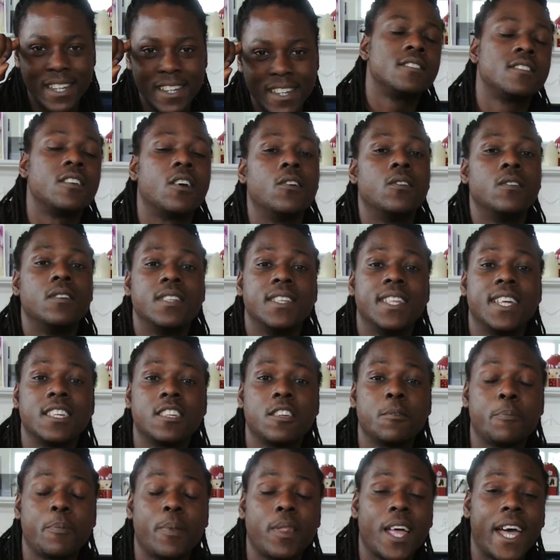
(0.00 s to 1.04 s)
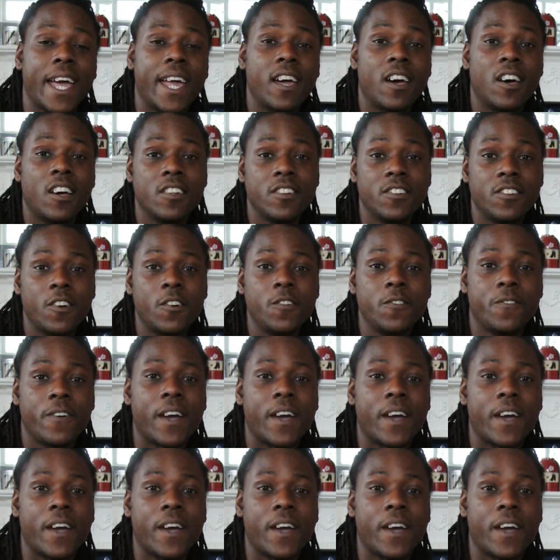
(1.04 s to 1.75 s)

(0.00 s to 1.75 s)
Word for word: So let's apply our note